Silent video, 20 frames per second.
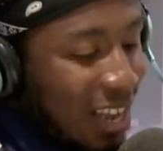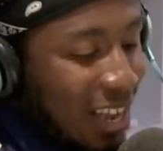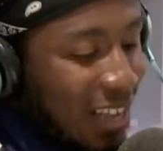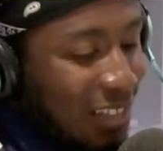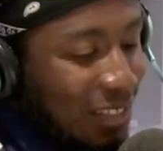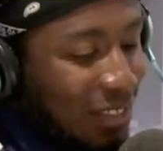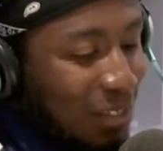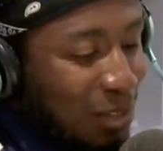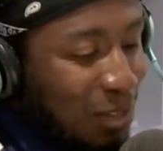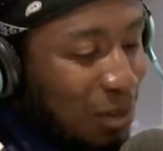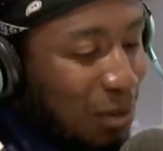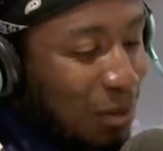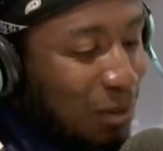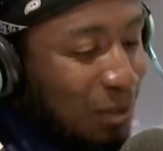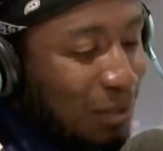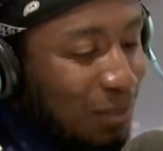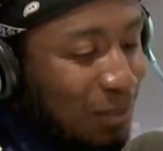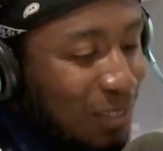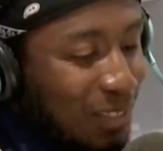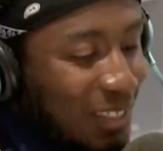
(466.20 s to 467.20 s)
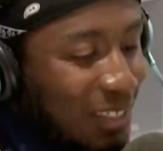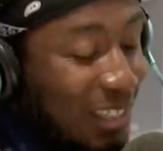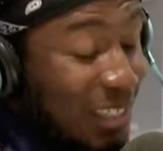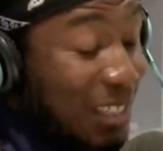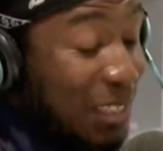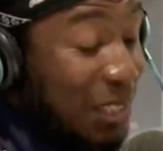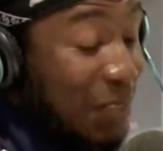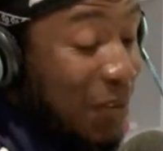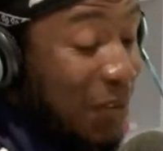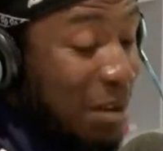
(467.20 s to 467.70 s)
So she
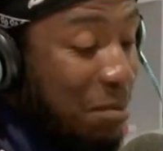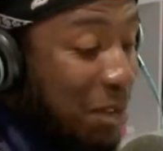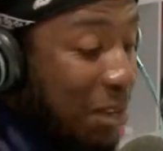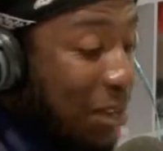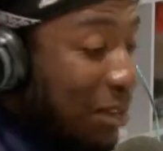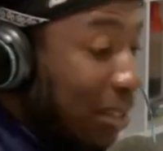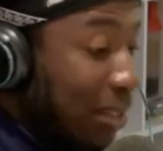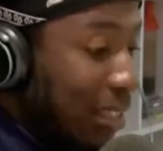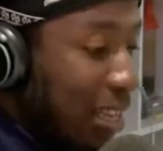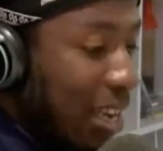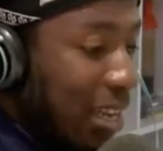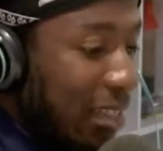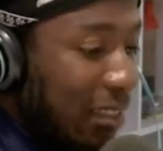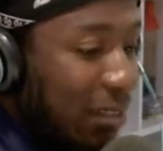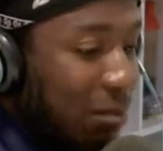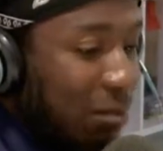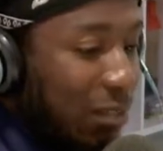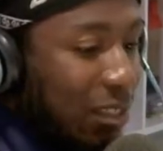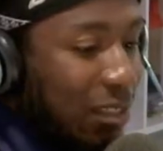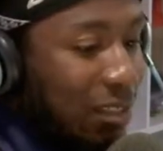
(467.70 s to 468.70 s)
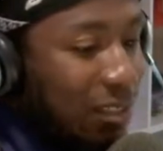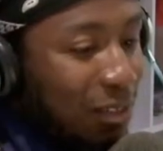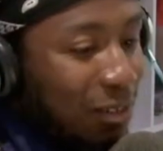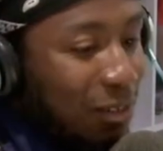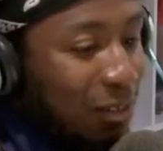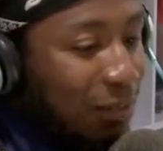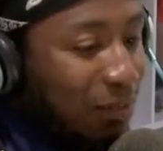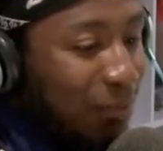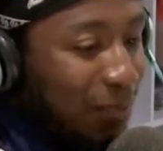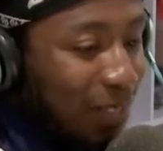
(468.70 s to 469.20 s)
described a good guy to me.
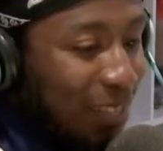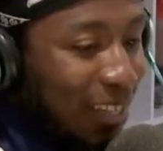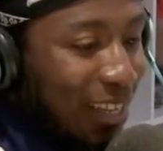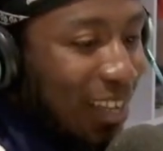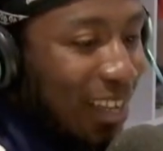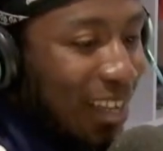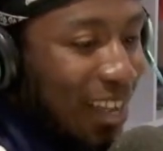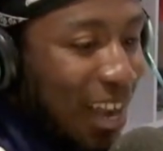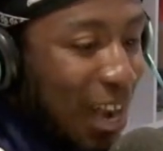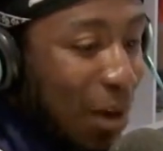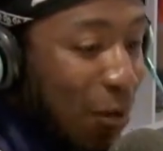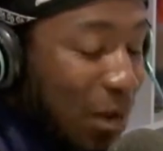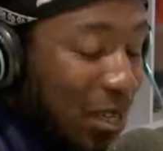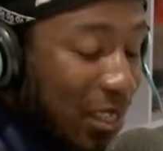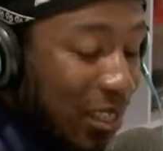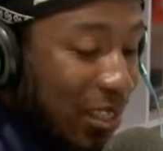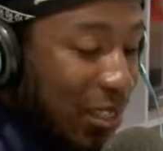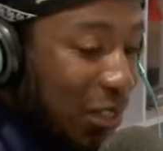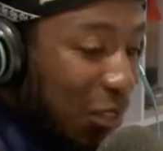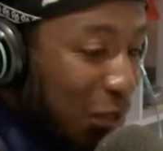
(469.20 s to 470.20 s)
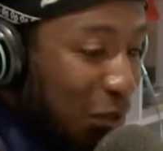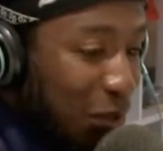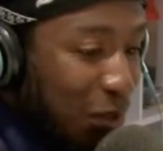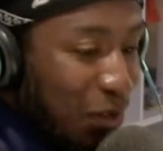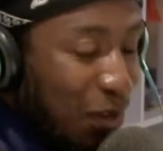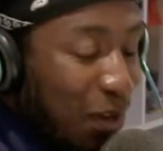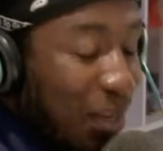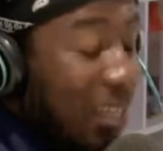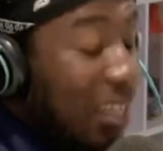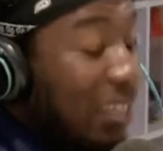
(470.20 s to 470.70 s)
So I went to the
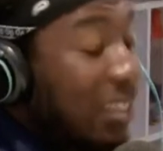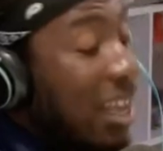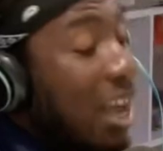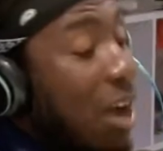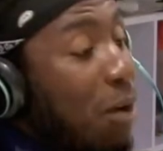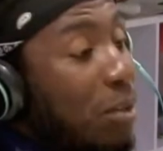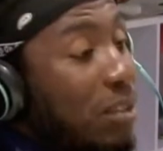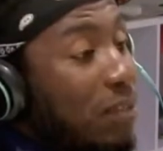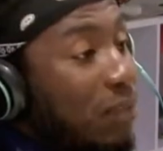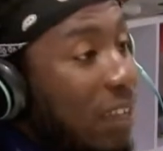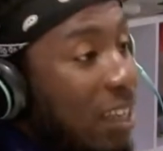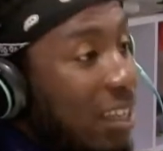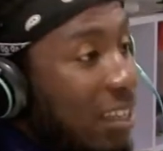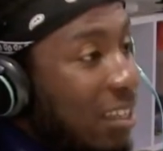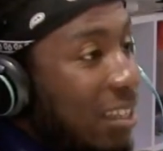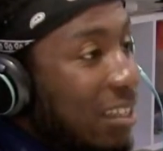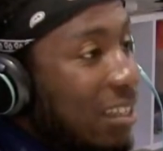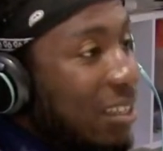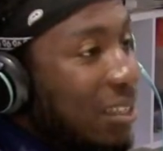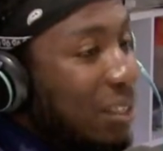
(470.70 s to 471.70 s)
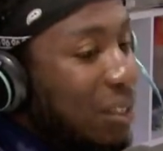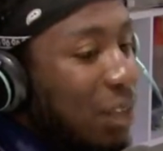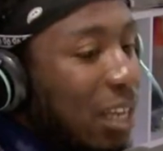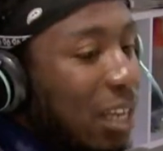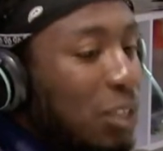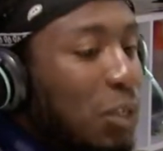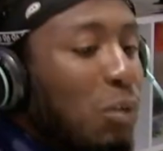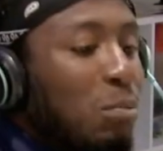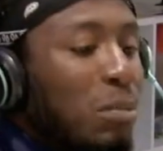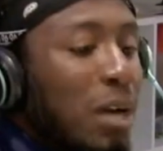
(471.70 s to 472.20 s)
studio and that's how I was feeling in it. So I
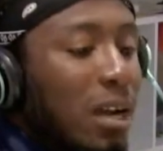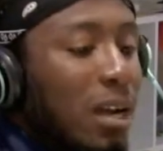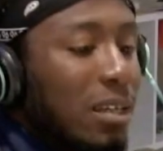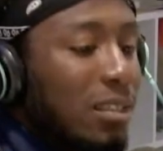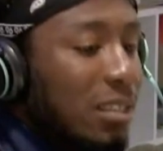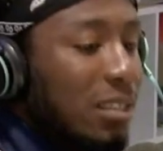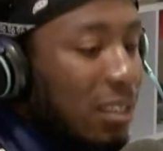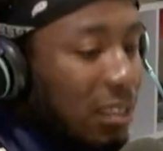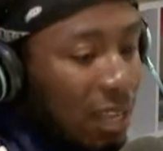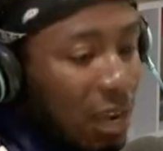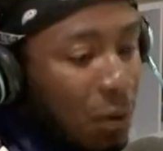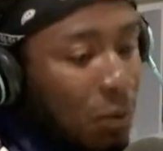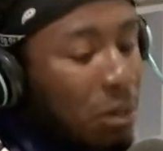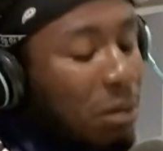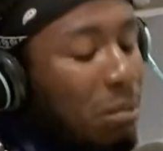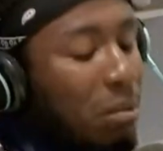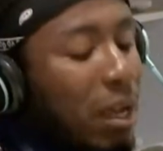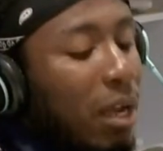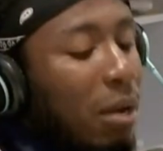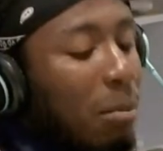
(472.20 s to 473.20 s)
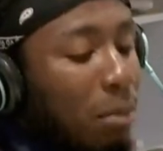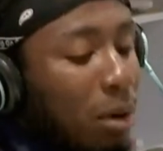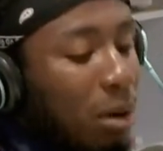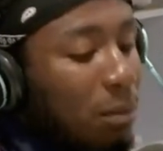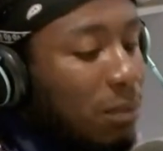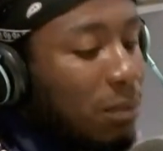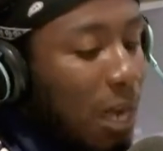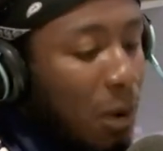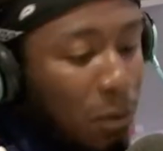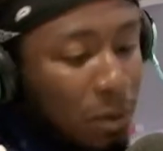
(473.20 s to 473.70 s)
told my cousin, I said, I want to make a
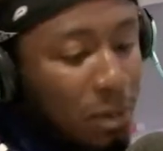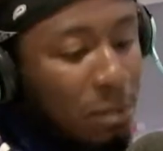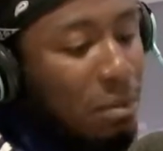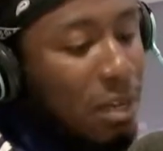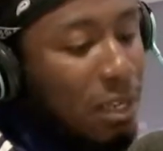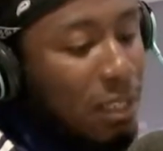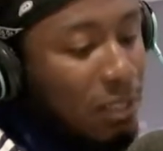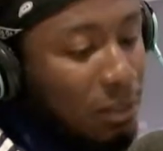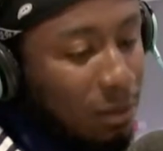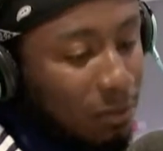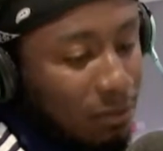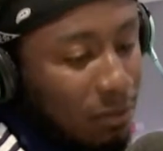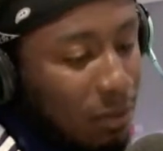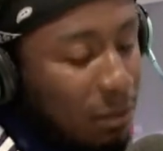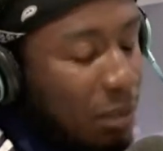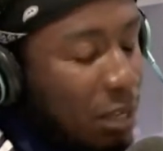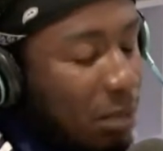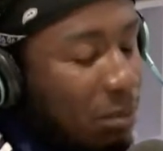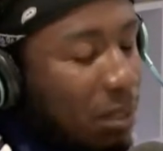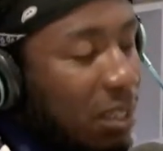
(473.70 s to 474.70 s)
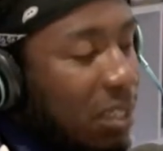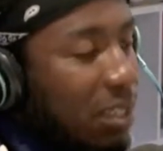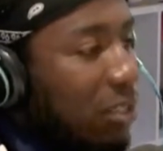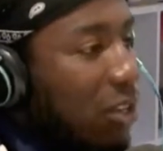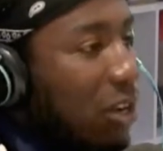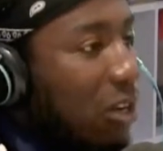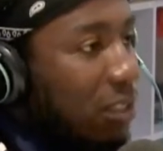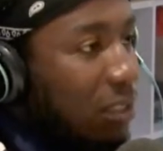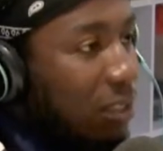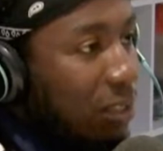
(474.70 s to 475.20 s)
pops. I want to make something people can
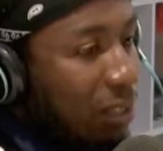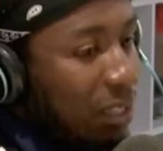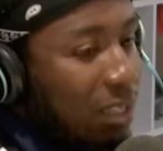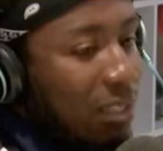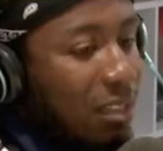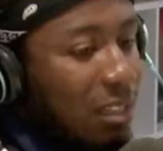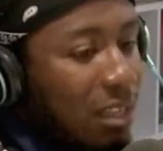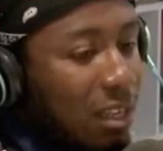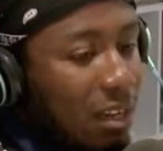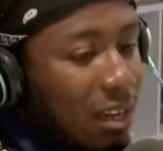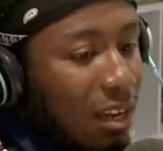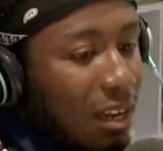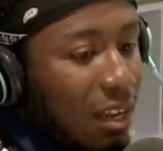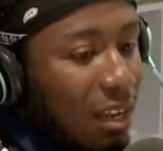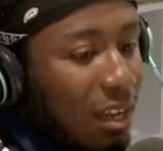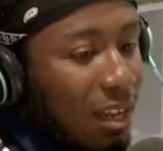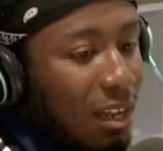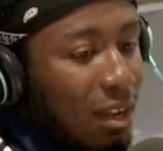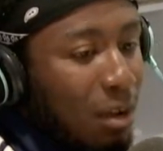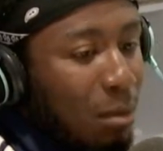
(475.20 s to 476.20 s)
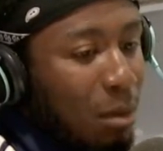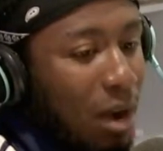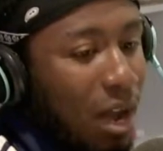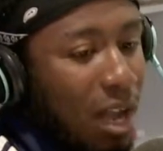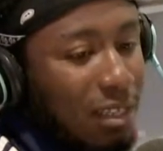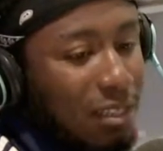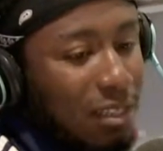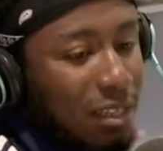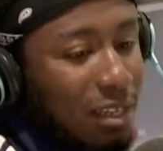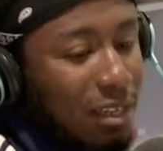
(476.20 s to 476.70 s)
dance to. And he said, but
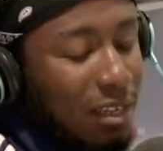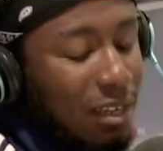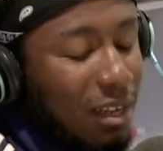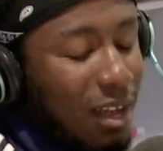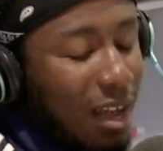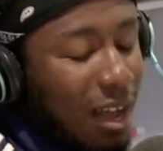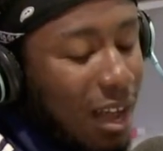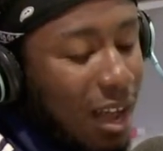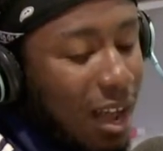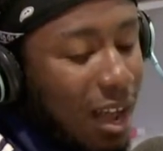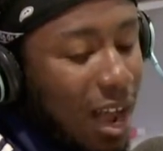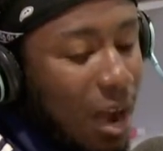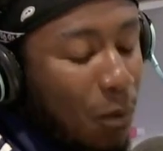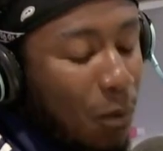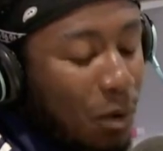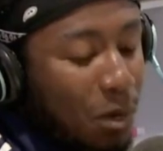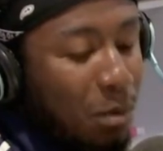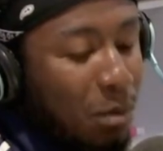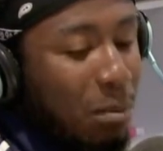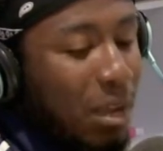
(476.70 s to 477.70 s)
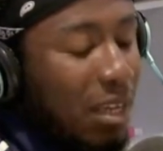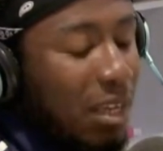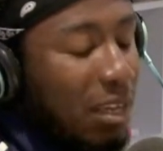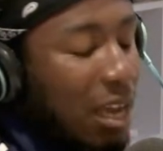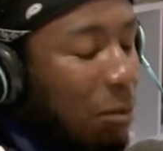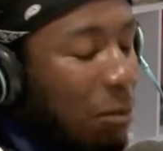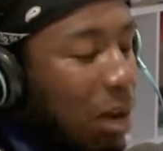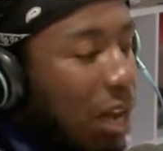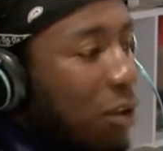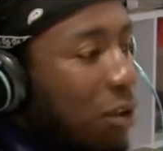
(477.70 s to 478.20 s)
I said, I want to make
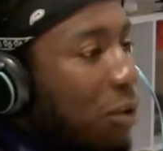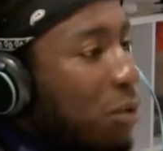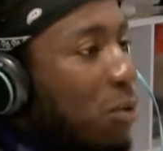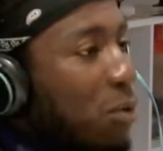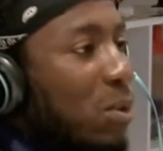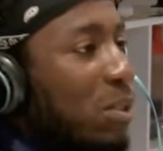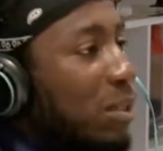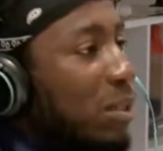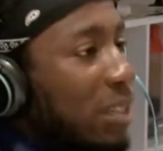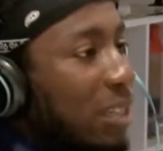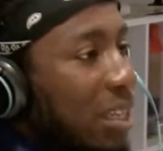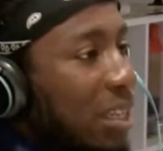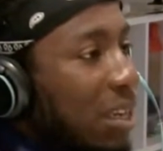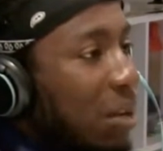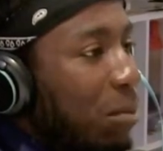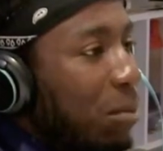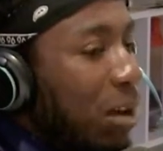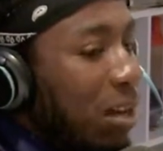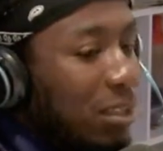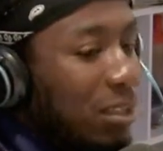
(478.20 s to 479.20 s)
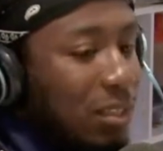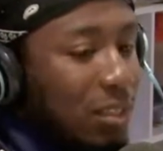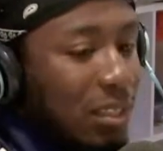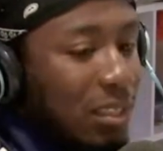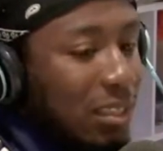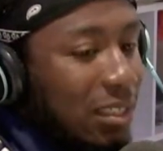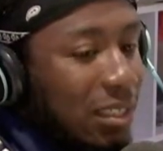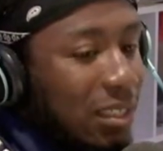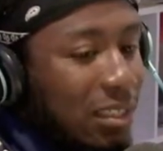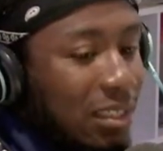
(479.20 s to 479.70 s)
that, but I don't know what to sing about. So he
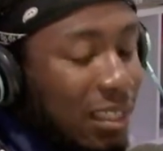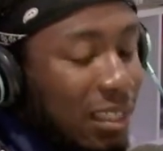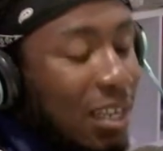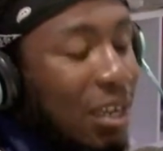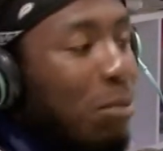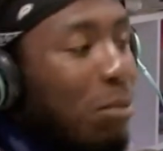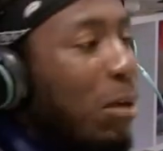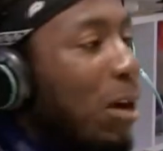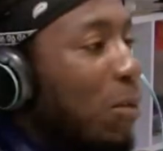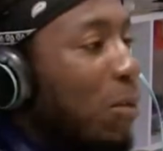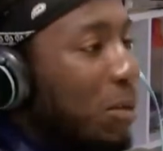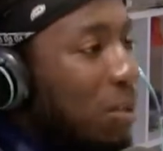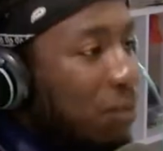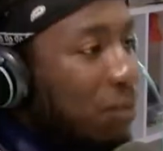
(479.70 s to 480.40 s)
mm. said, sing about what you're